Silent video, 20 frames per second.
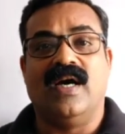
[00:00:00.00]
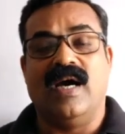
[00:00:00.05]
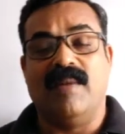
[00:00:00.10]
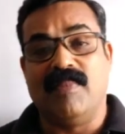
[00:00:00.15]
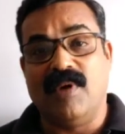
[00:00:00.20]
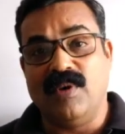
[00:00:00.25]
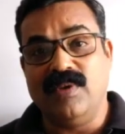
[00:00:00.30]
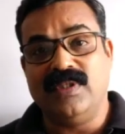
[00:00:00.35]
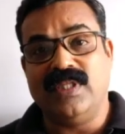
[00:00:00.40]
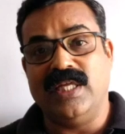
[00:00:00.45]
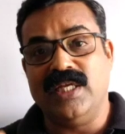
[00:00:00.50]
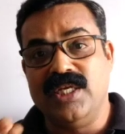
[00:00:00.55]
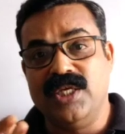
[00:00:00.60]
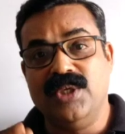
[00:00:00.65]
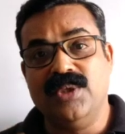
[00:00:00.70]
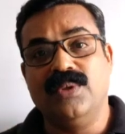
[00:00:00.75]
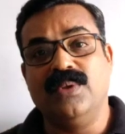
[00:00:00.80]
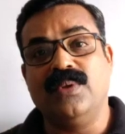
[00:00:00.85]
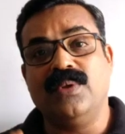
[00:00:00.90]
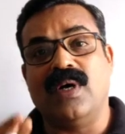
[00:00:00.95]
about the
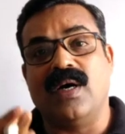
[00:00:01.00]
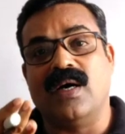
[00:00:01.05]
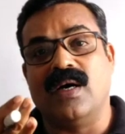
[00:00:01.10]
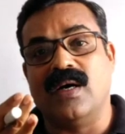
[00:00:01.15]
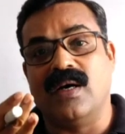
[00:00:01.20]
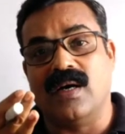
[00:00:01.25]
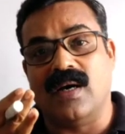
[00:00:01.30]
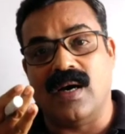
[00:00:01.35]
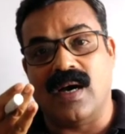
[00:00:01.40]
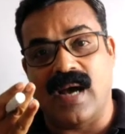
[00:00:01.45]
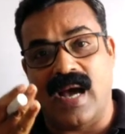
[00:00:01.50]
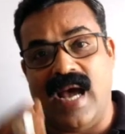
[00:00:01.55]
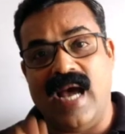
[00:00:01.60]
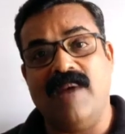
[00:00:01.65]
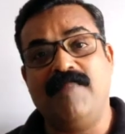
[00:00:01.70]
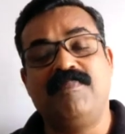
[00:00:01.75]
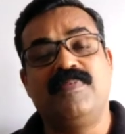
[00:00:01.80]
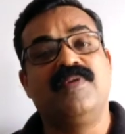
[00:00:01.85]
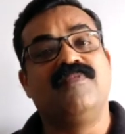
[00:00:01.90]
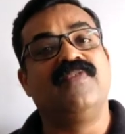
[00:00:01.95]
new
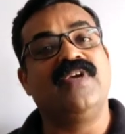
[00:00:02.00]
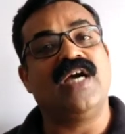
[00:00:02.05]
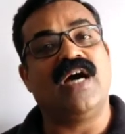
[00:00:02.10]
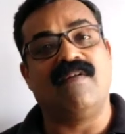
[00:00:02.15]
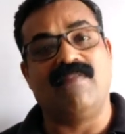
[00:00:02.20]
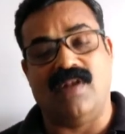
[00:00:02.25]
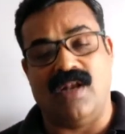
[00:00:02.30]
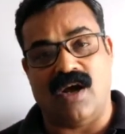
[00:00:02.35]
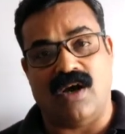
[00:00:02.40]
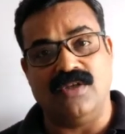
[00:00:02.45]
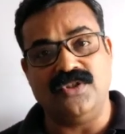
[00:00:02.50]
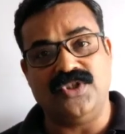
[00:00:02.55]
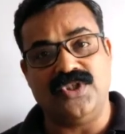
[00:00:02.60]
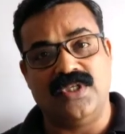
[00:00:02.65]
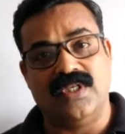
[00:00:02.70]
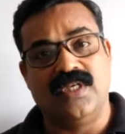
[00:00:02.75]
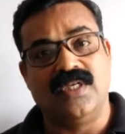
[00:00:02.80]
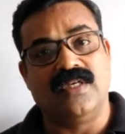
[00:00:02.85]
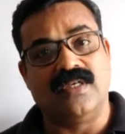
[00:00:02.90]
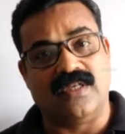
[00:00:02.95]
app we have
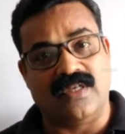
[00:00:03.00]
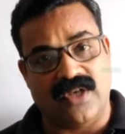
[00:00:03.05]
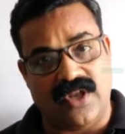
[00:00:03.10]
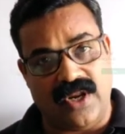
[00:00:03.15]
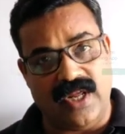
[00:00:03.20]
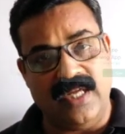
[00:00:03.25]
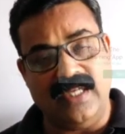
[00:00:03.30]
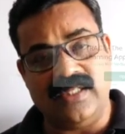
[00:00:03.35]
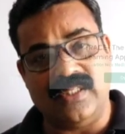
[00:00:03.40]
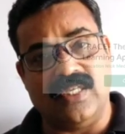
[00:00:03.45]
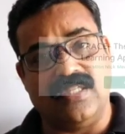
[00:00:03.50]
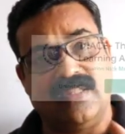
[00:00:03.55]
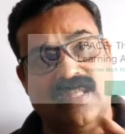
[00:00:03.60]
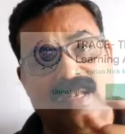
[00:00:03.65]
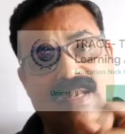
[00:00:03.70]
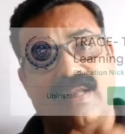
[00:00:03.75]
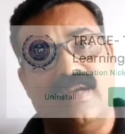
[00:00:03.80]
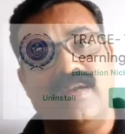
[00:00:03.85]
launched, Trace the